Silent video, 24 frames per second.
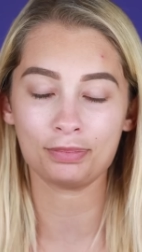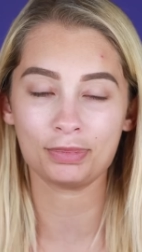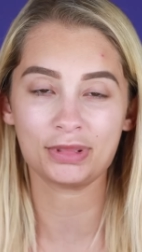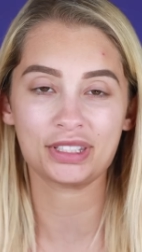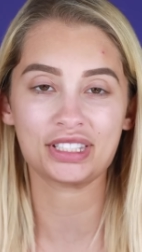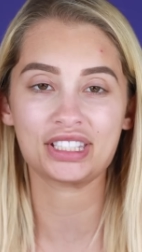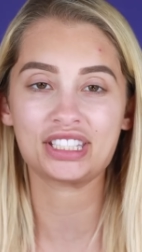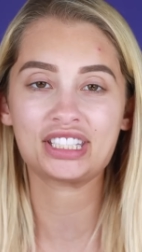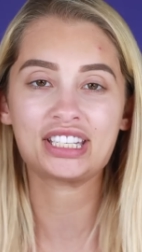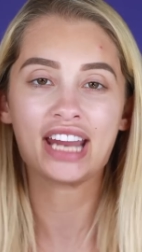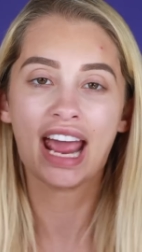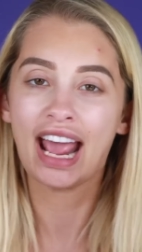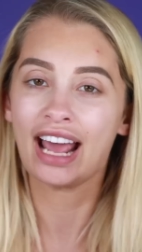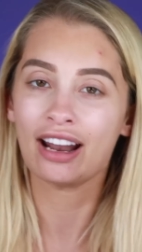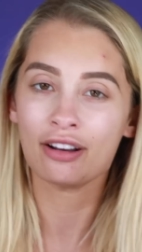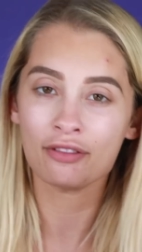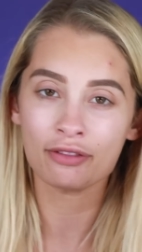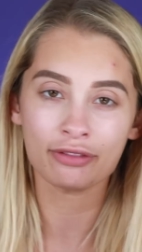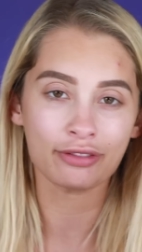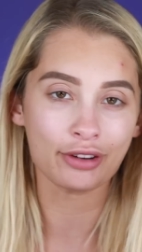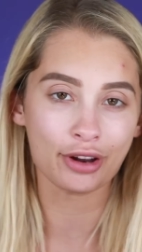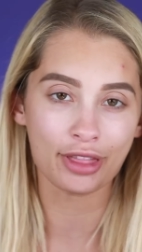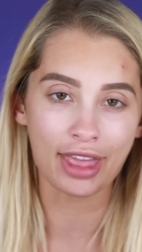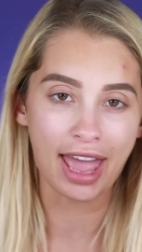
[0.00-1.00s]

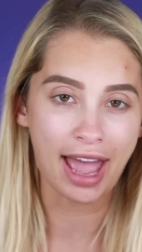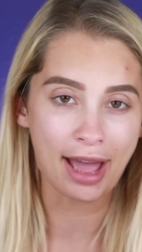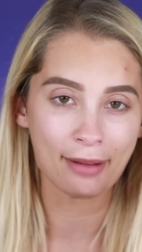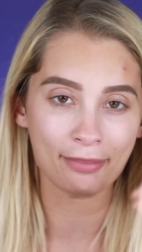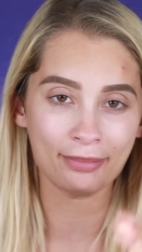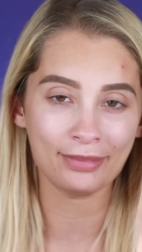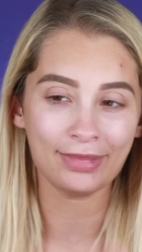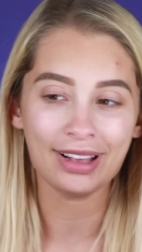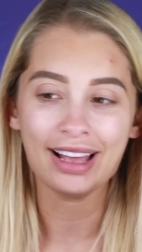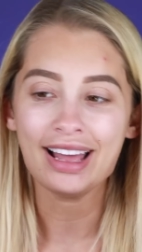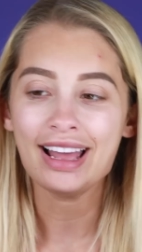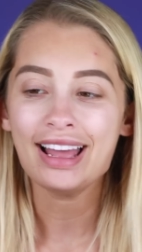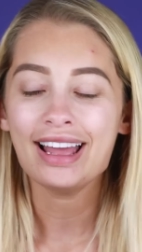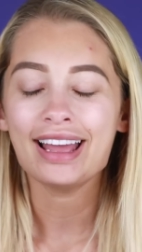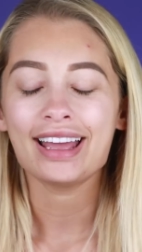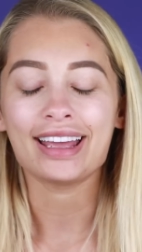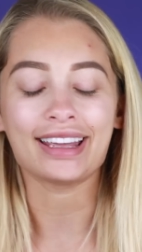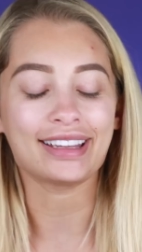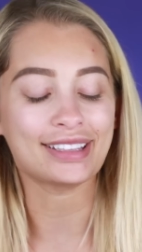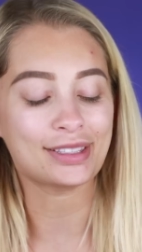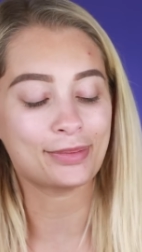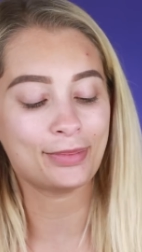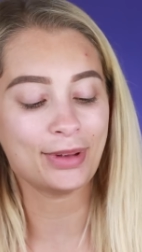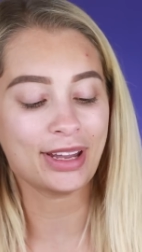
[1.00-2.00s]
stand for them
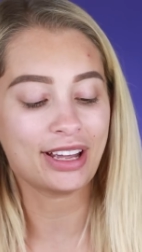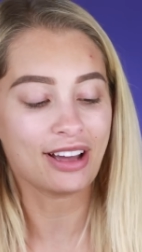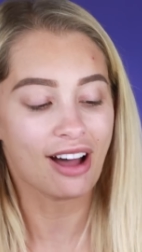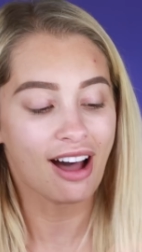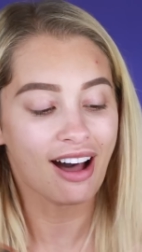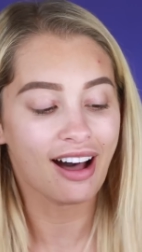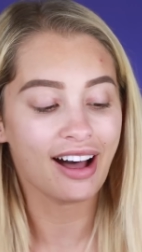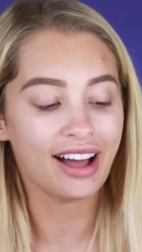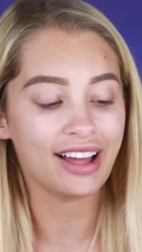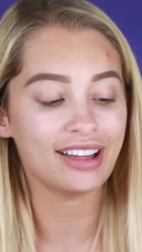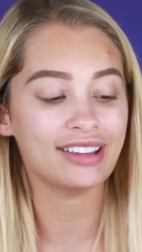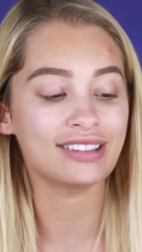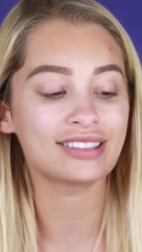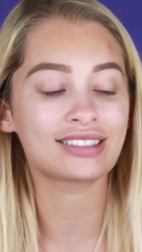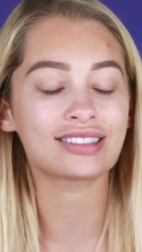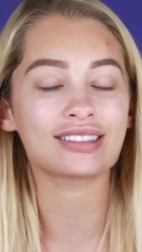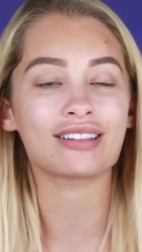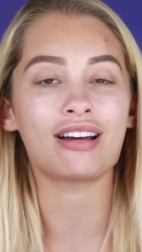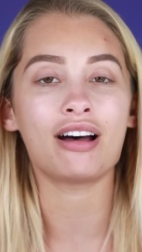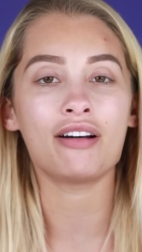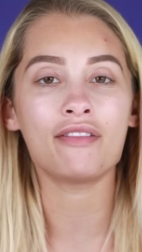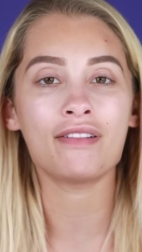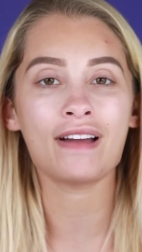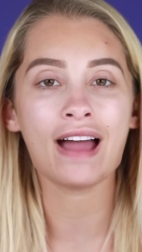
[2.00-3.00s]
is because
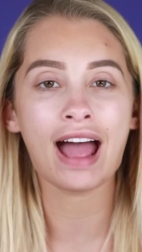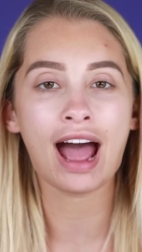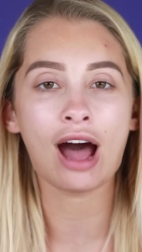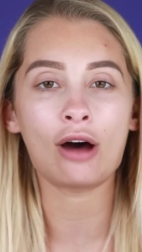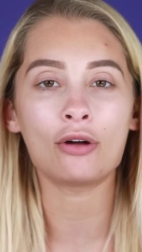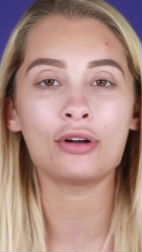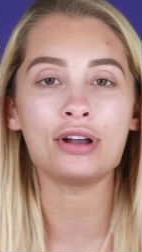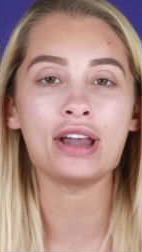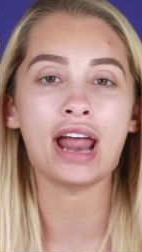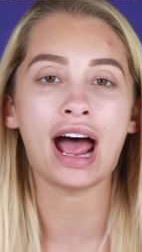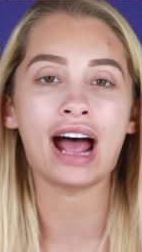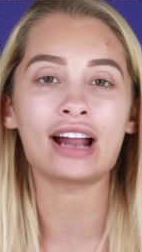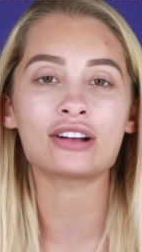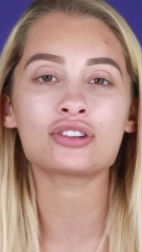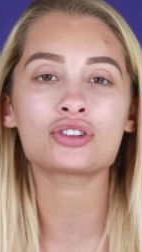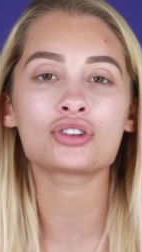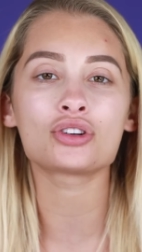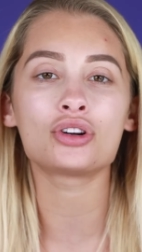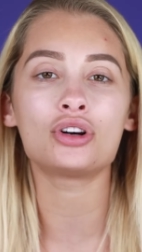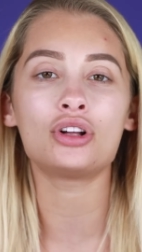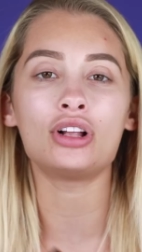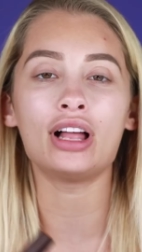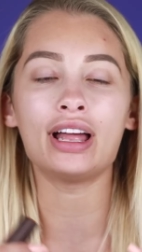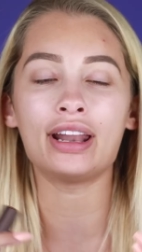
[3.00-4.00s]
of how
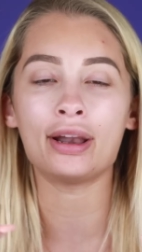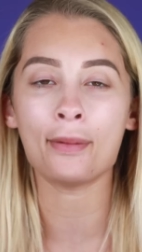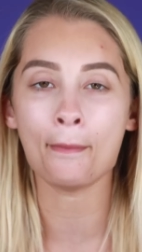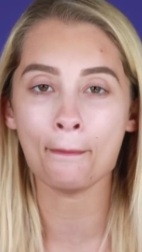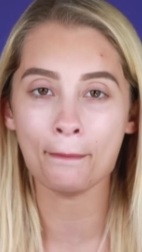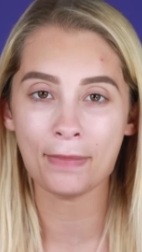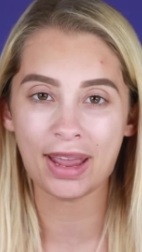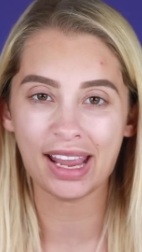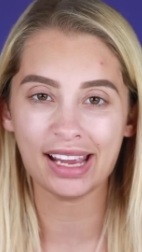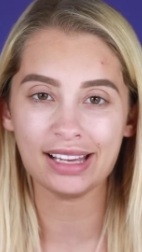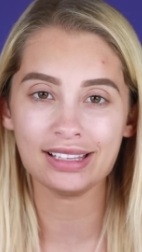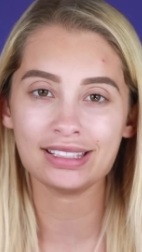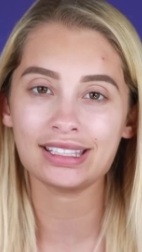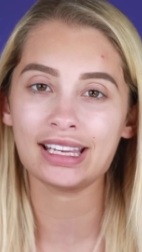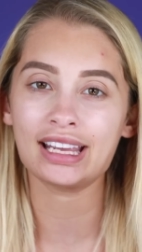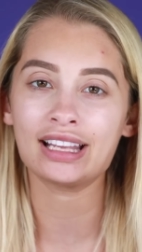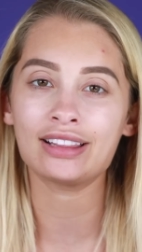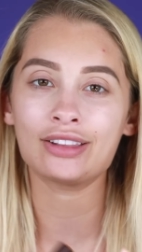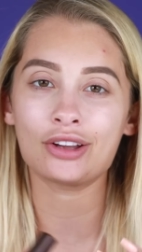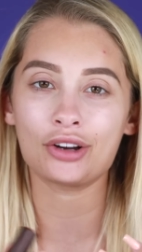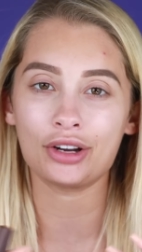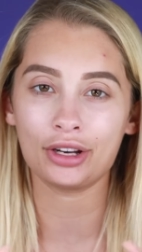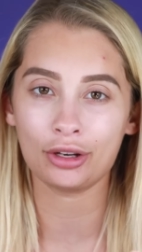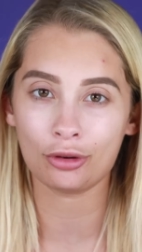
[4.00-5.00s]
natural and
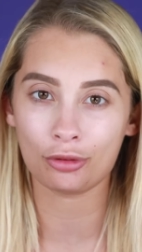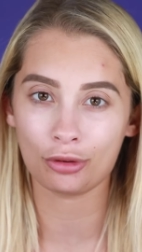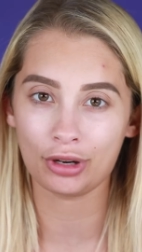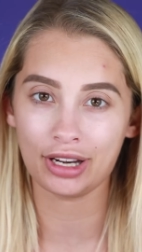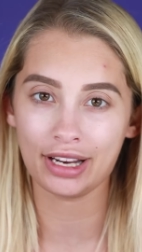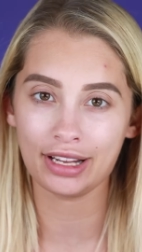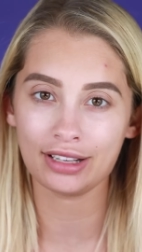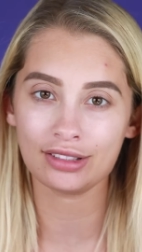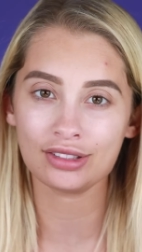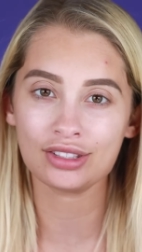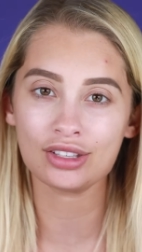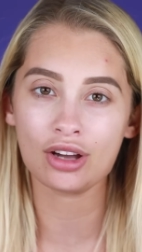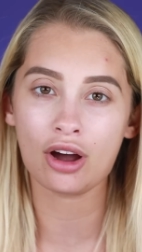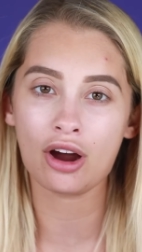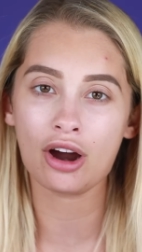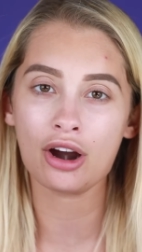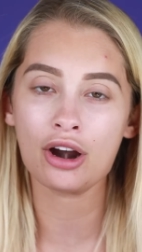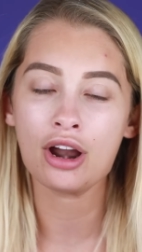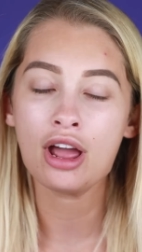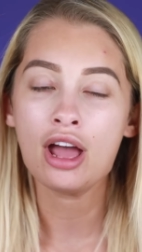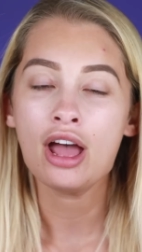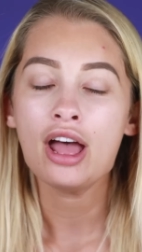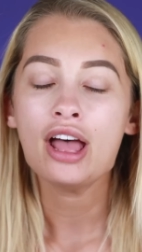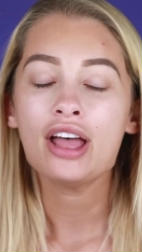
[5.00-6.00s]
amazing their ingredients
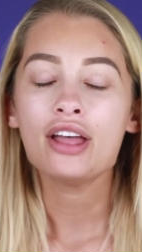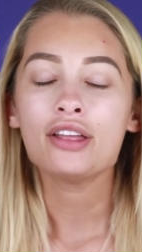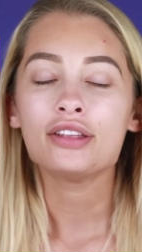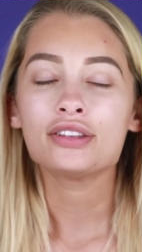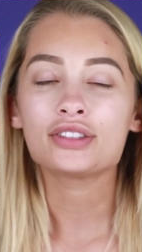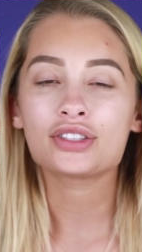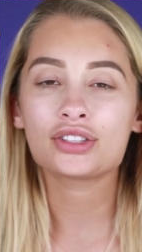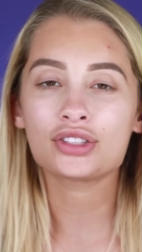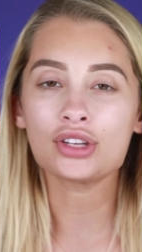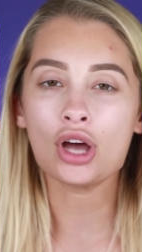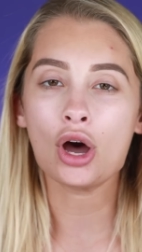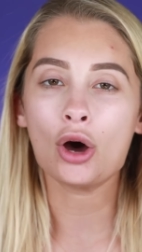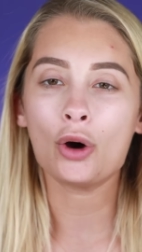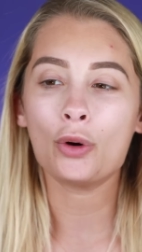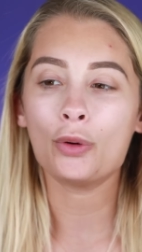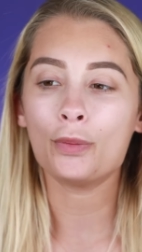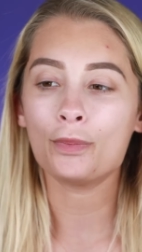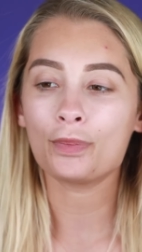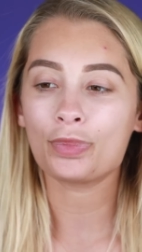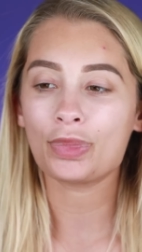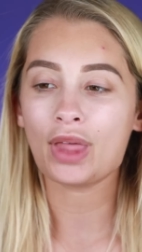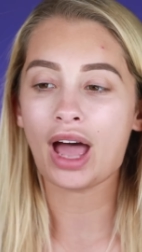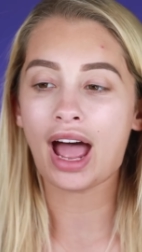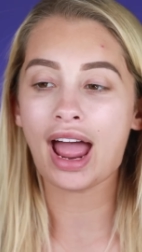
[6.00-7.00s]
are.
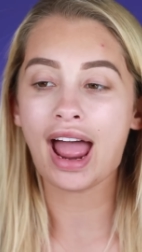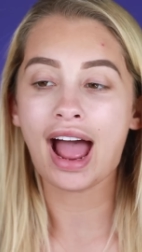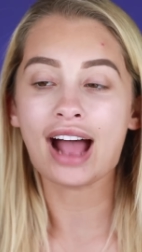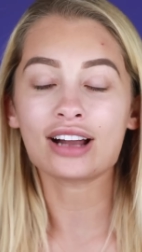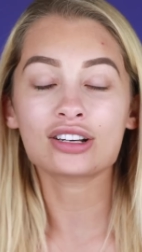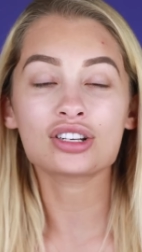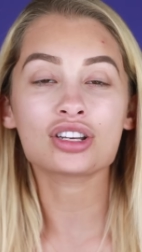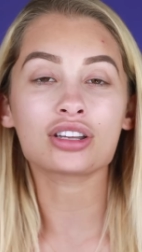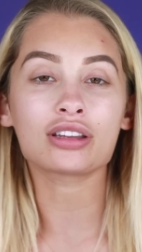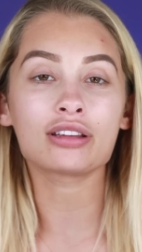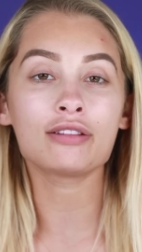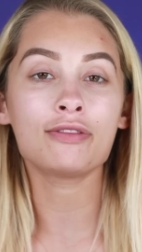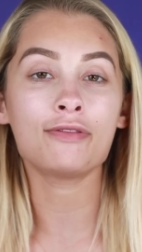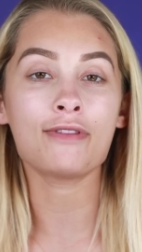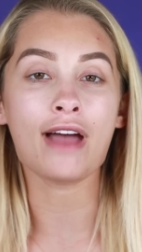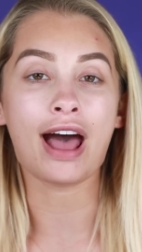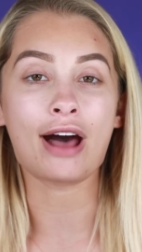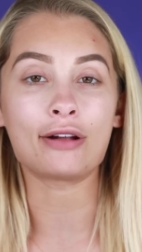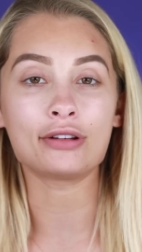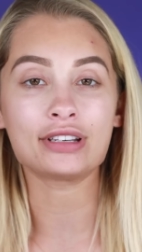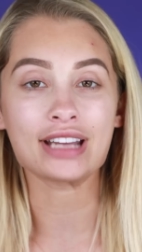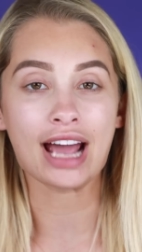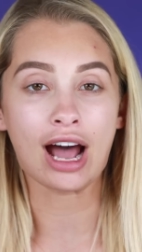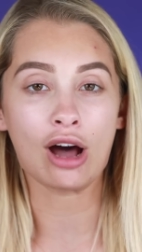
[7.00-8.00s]
So I actually
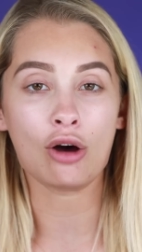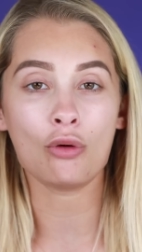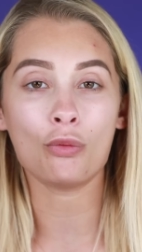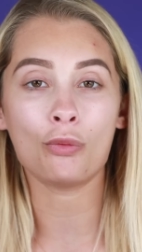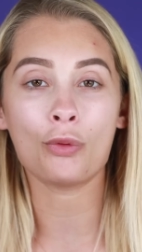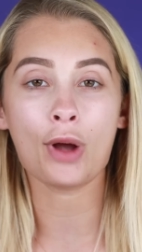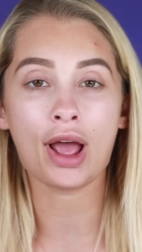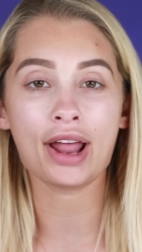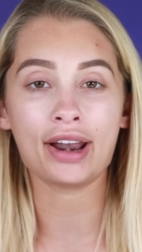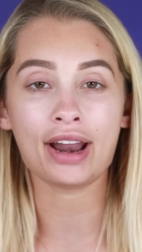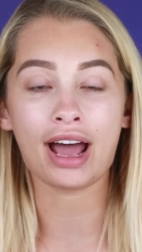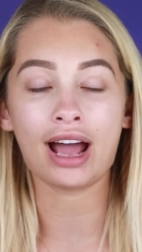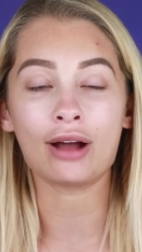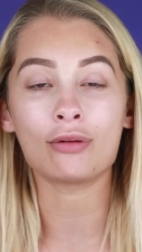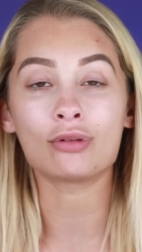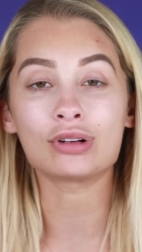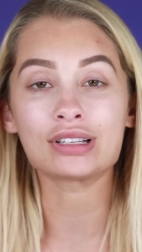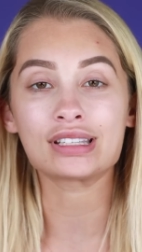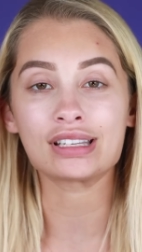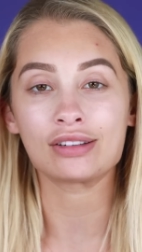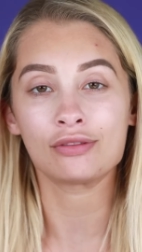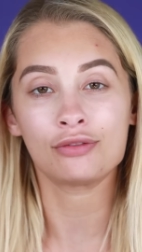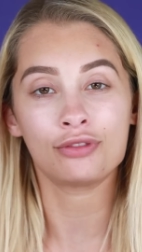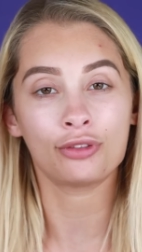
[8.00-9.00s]
found out when I
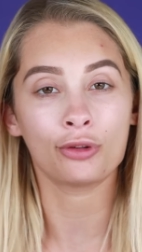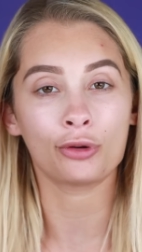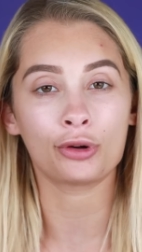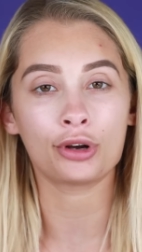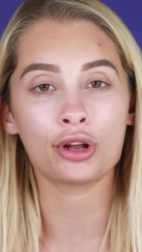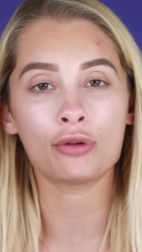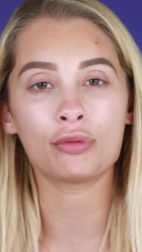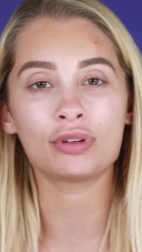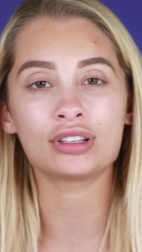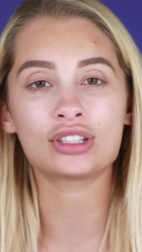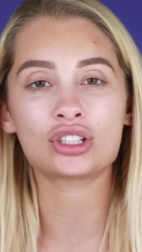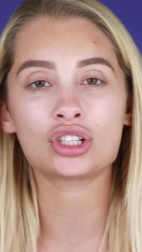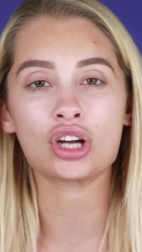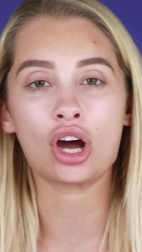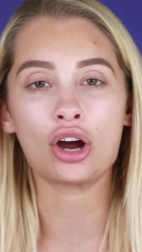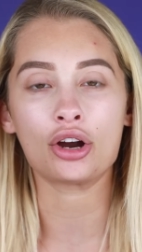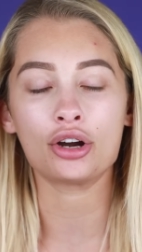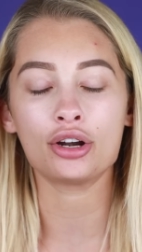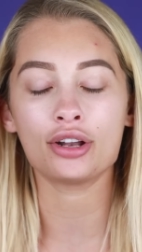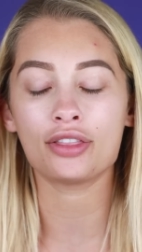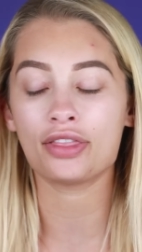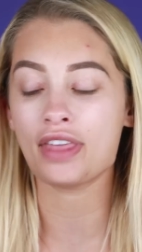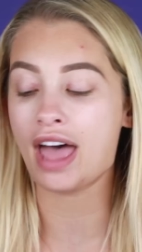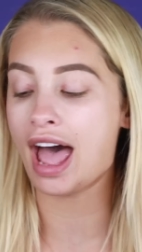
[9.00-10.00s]
was in Florida with
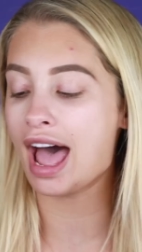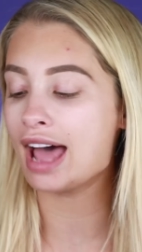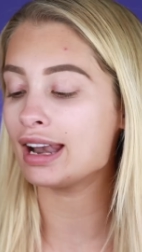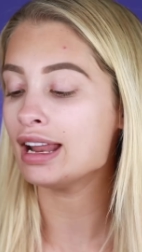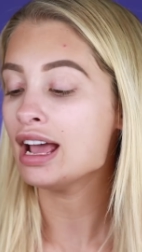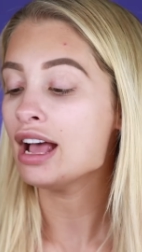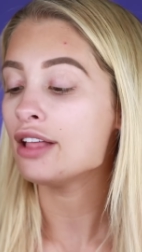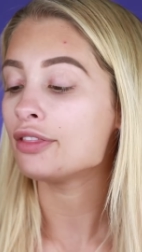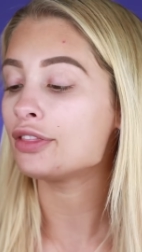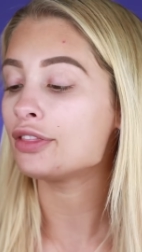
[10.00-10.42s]
Tarte that